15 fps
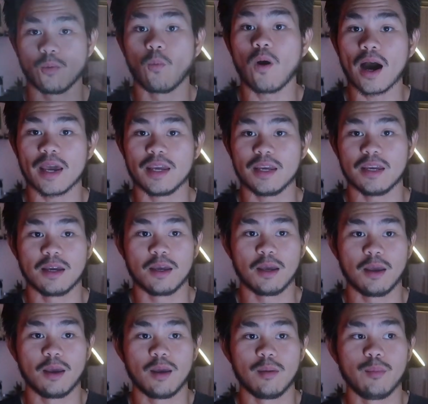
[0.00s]
Why?
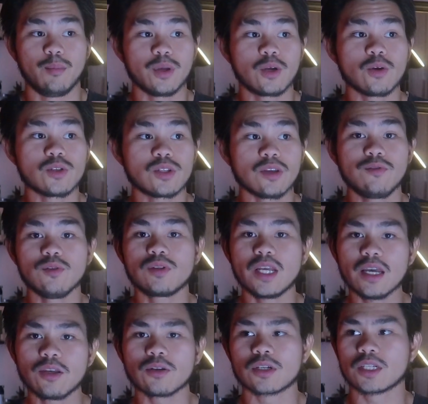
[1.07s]
Because if you
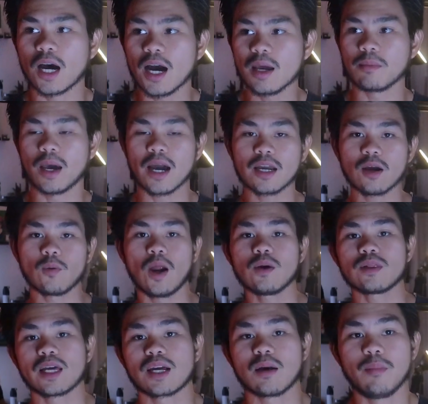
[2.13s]
take your time, hang around
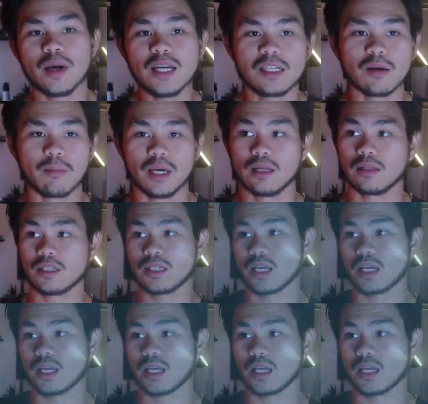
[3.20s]
like a beta male, it's